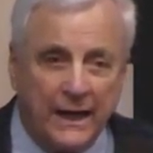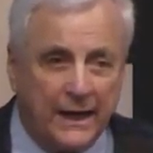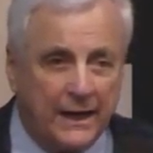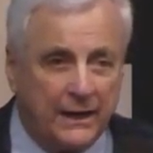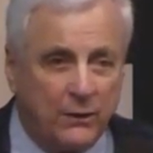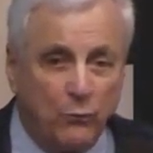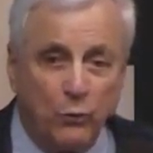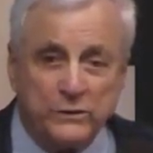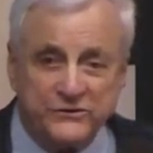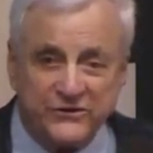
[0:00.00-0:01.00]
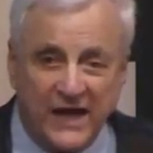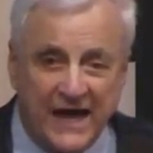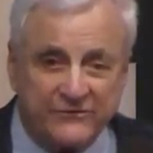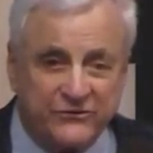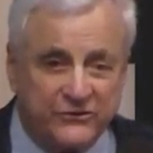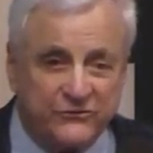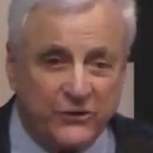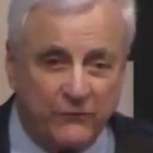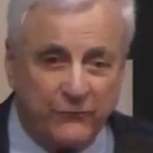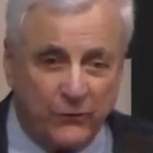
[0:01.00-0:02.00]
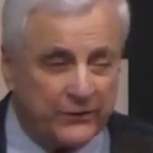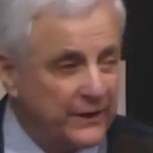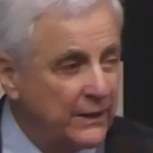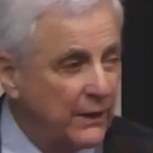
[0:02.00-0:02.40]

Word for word: uh, wood slats and so forth,